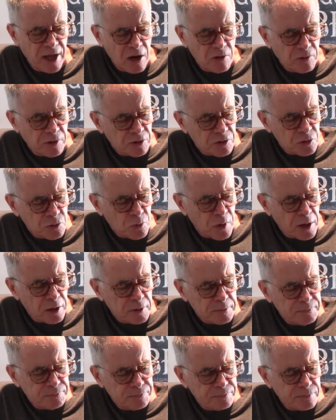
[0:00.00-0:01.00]
one as
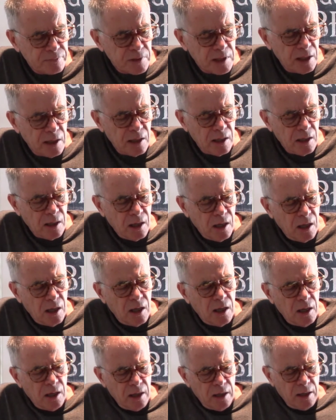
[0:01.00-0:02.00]
well.
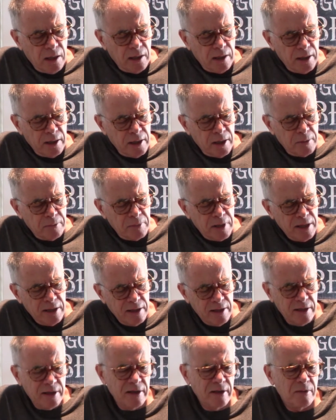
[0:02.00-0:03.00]

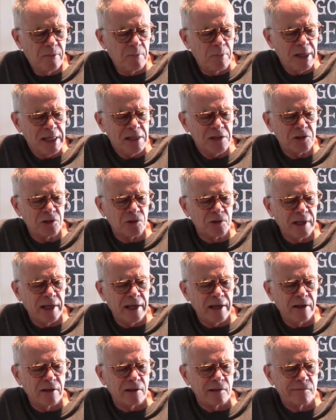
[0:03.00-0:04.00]
Basil
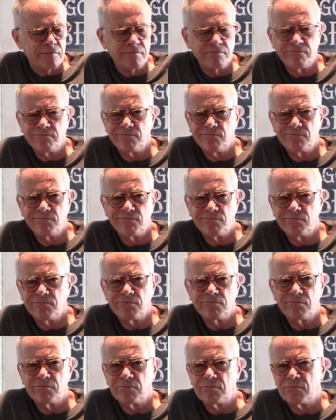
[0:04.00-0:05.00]
Ale.
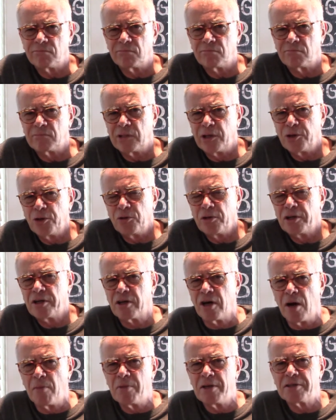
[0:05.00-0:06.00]
My only
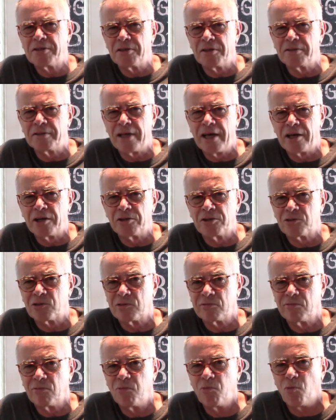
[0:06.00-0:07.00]
comment on that is,
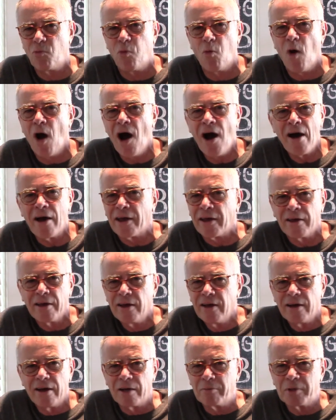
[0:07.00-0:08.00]
why?
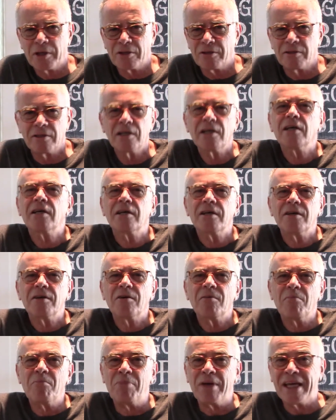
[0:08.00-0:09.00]
I mean,
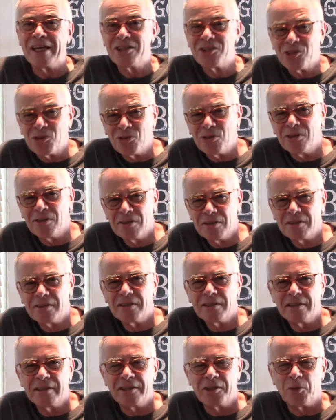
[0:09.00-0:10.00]
basil
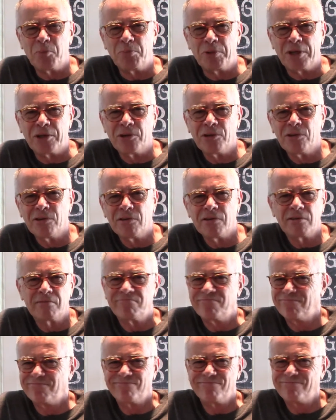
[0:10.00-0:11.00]
in a beer?
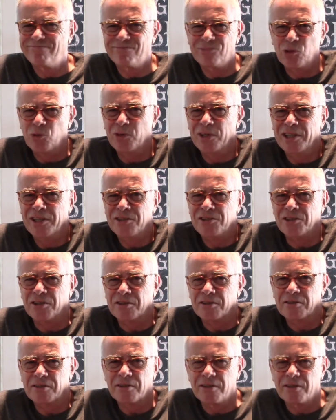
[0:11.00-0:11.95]
Who needs it?